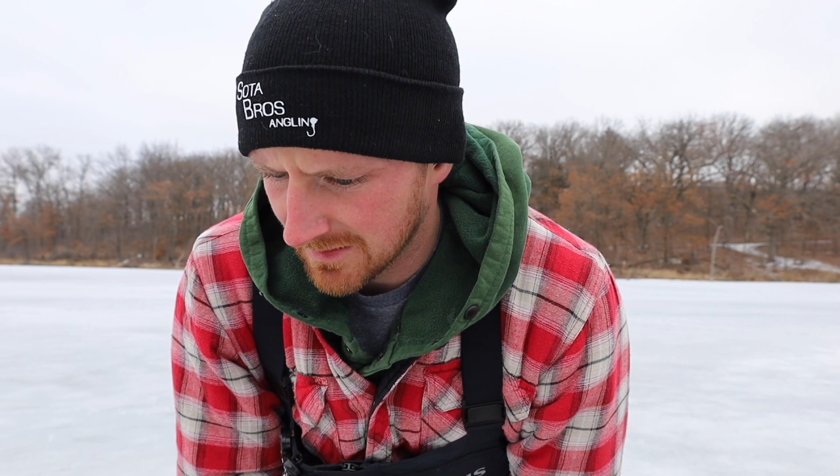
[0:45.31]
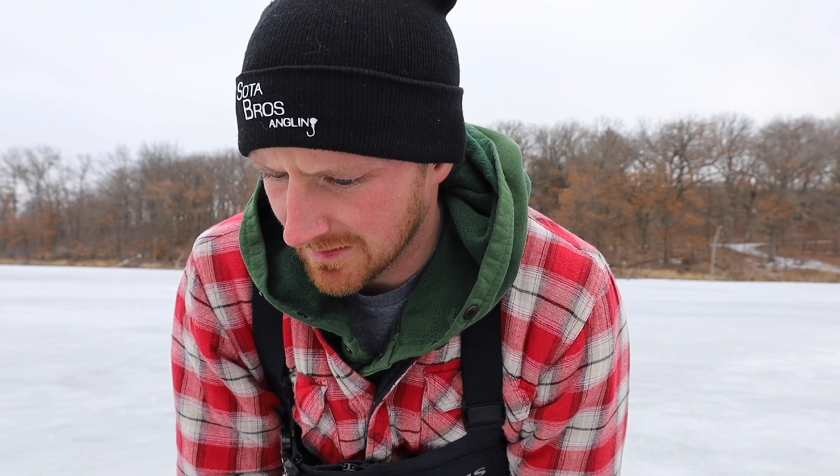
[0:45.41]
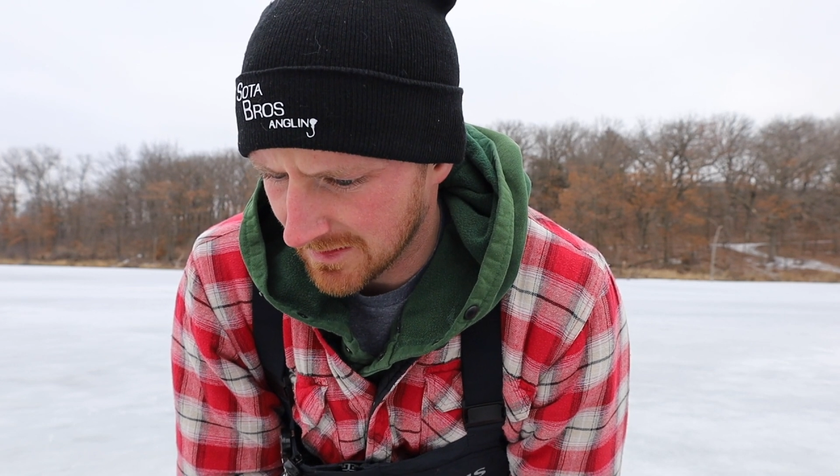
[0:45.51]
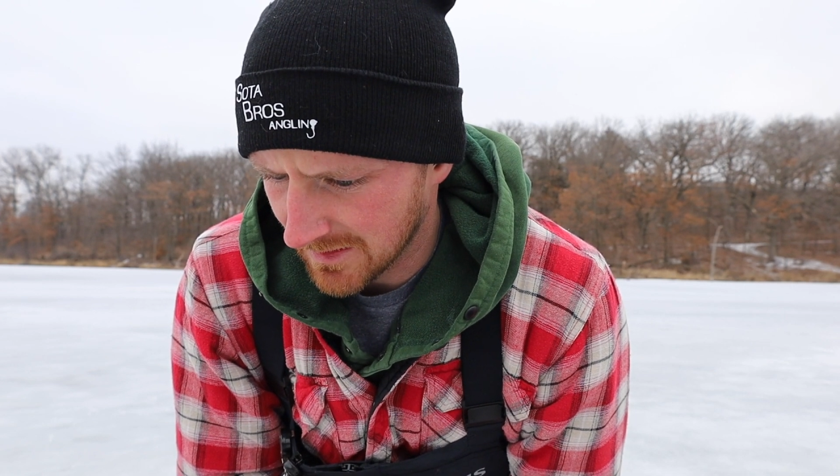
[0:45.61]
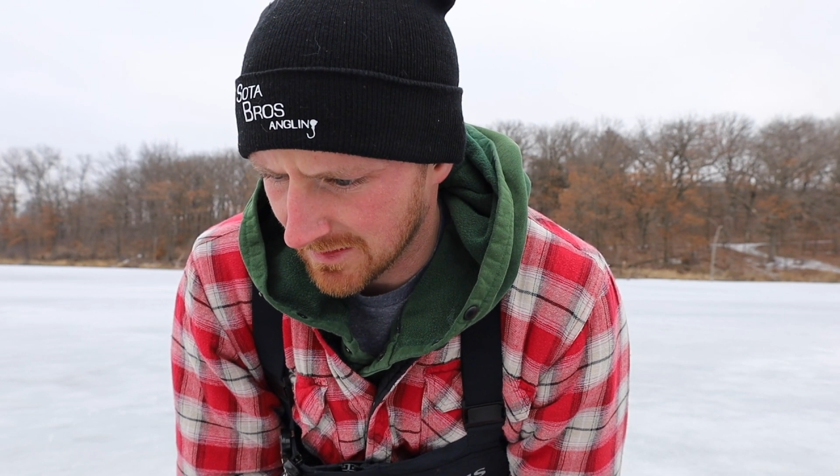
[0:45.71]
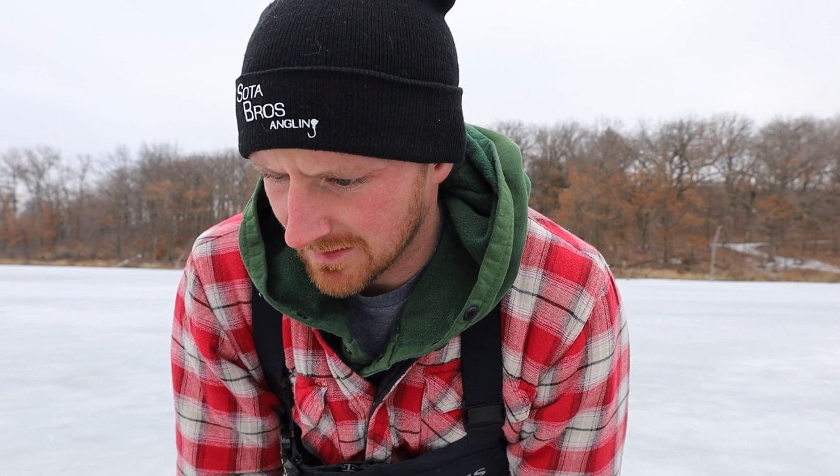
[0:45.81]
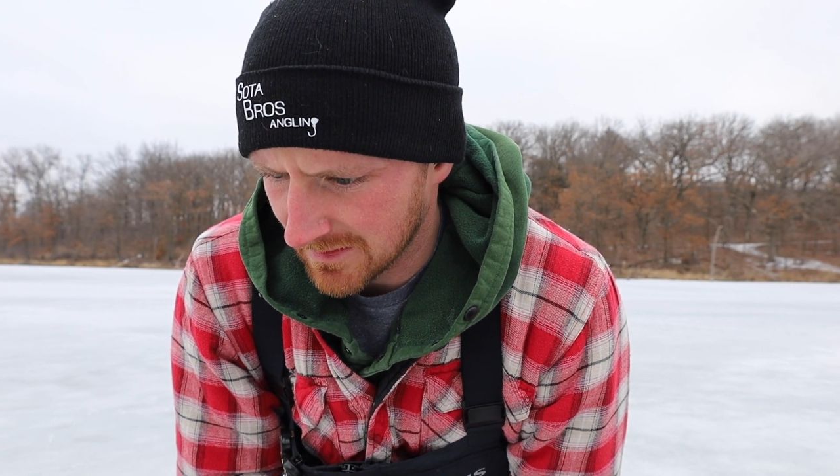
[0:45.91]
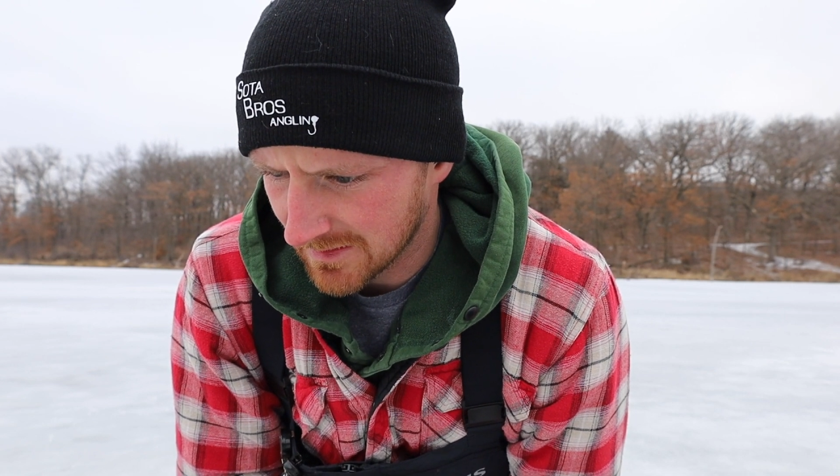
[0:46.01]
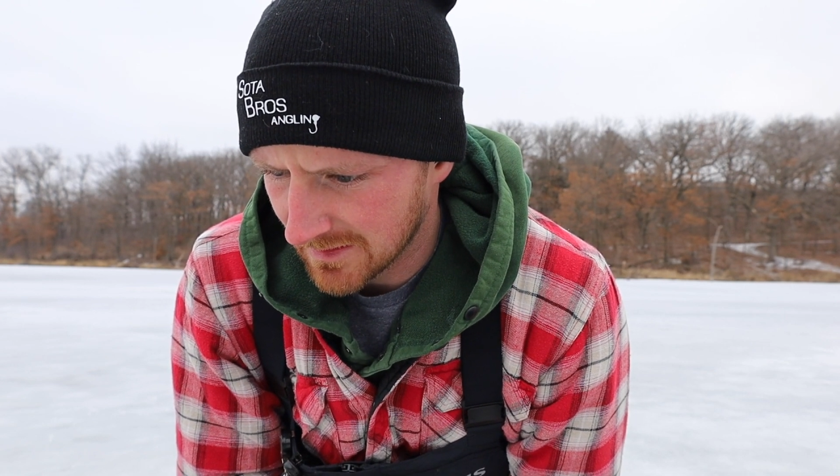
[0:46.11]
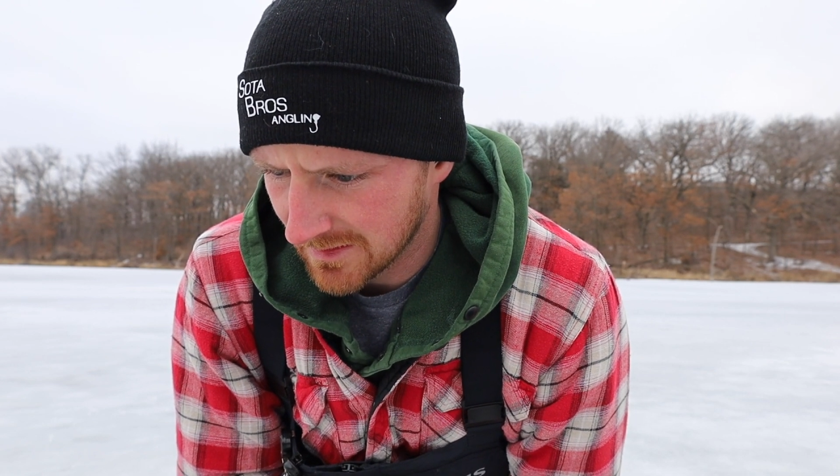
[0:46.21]

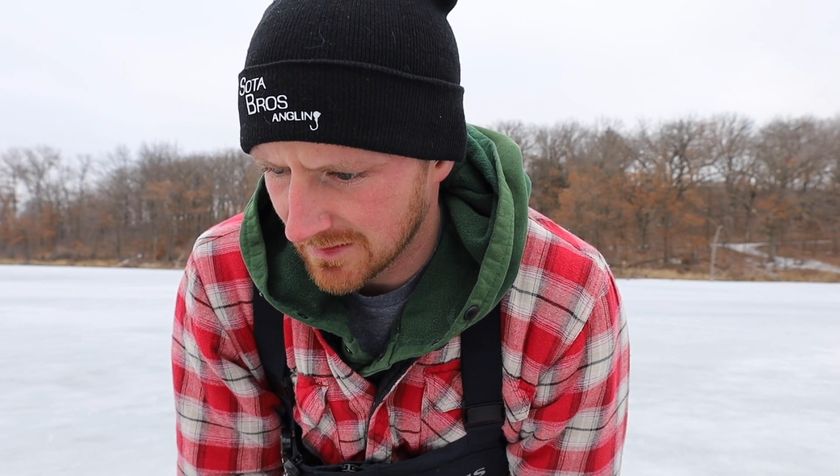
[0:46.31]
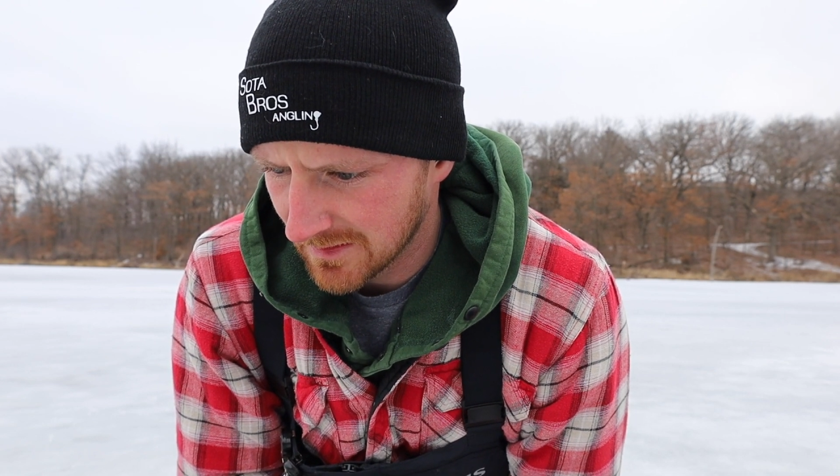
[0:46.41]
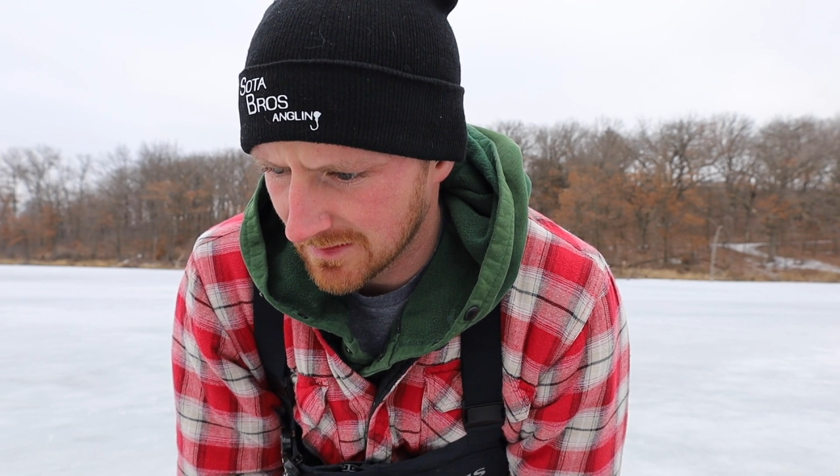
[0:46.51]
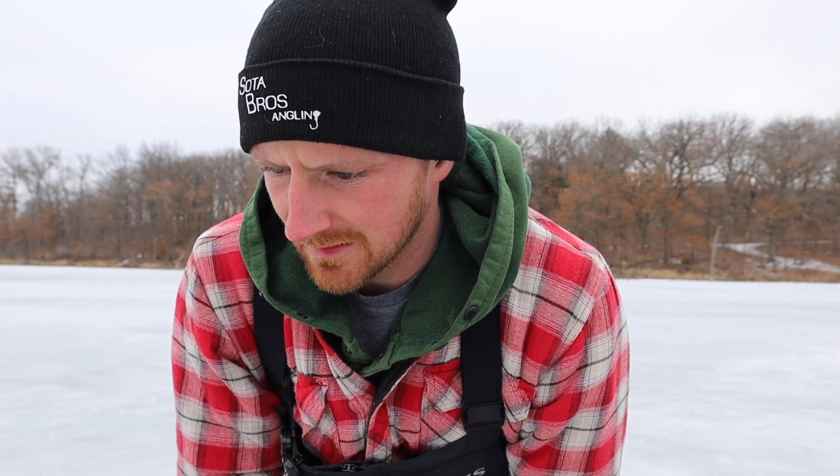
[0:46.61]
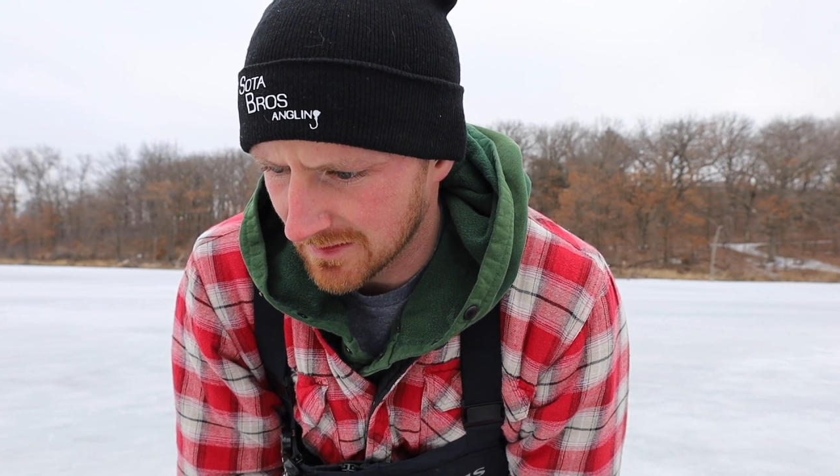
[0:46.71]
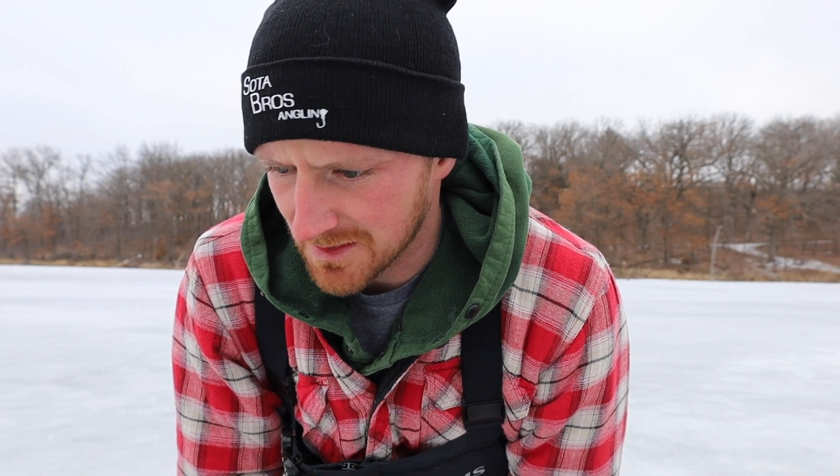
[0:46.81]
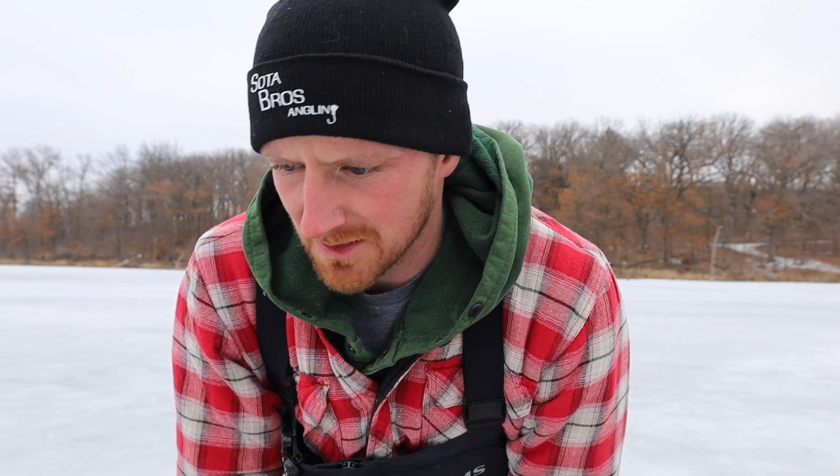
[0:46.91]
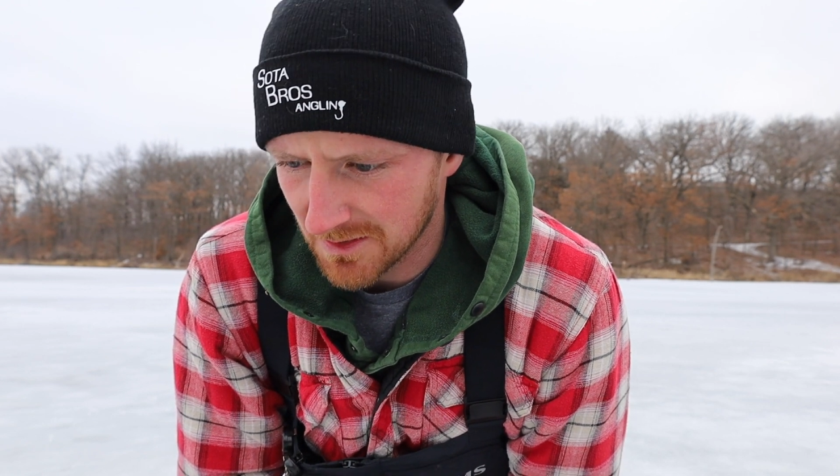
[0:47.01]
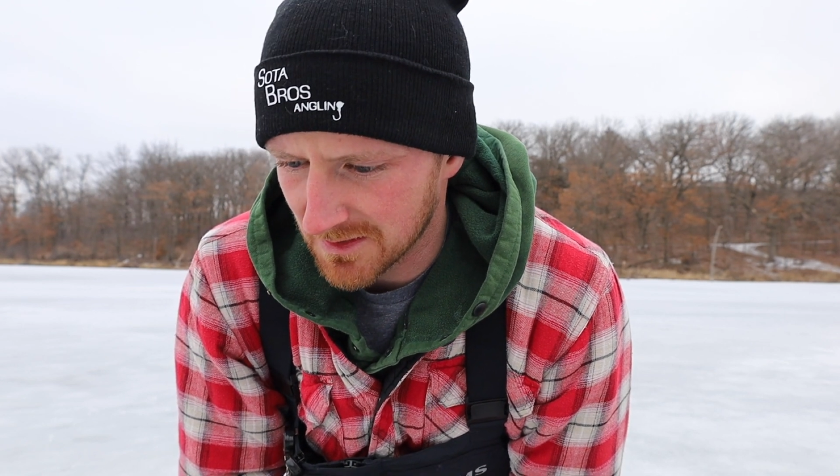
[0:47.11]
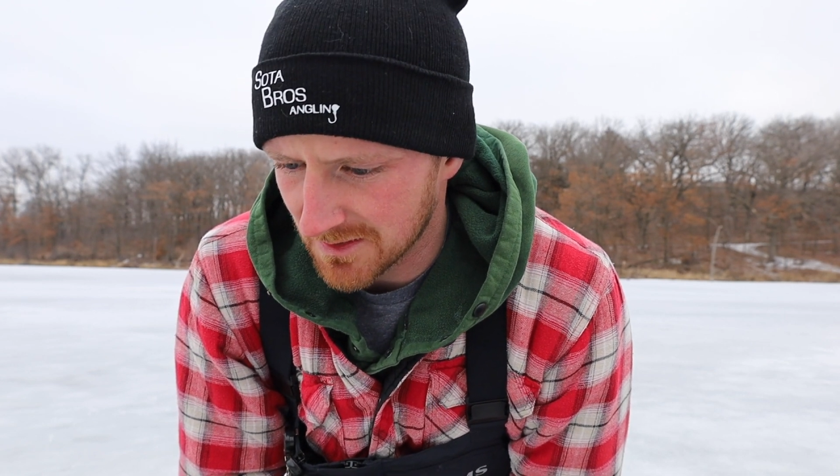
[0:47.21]
and this
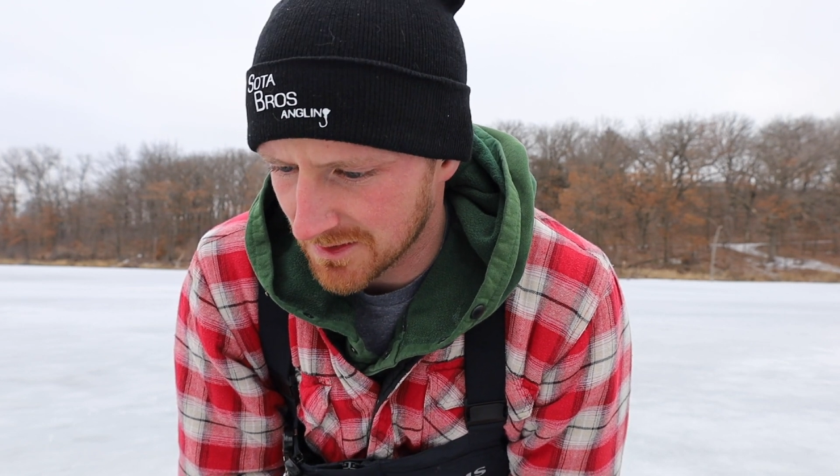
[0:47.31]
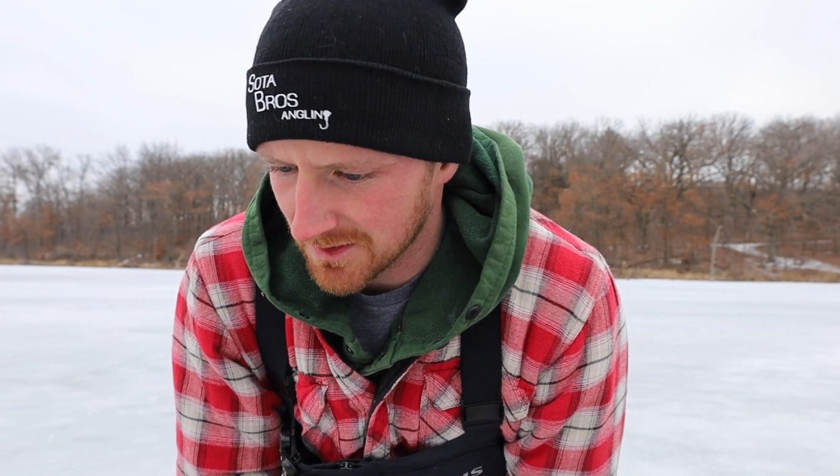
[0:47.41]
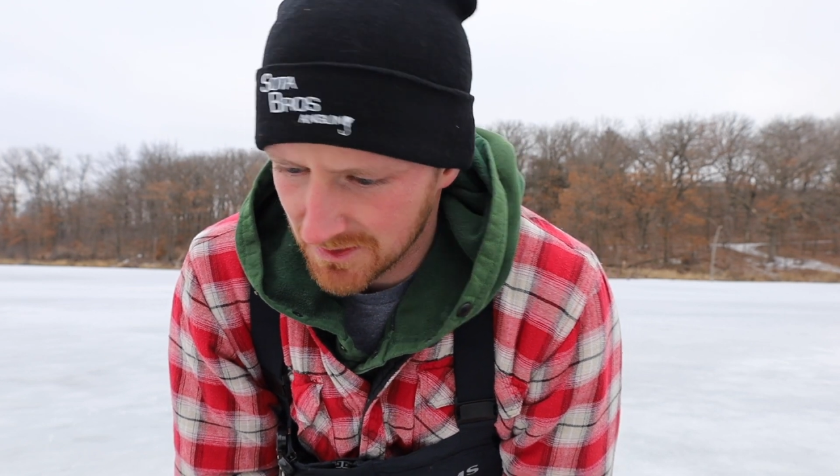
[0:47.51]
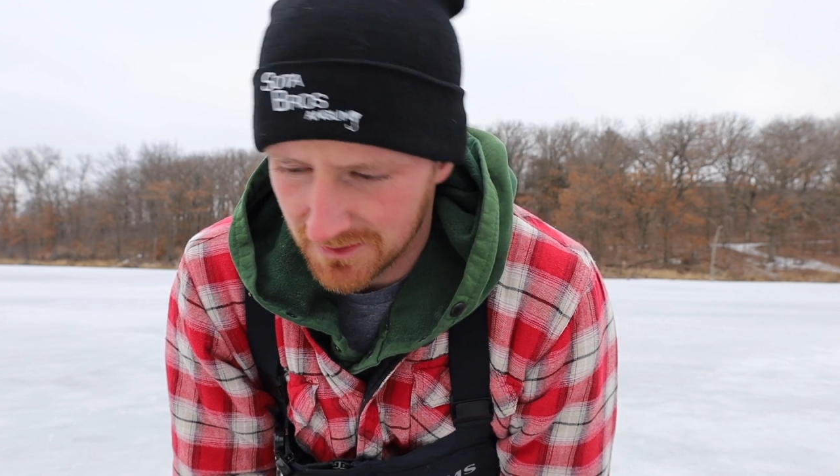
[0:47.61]
series is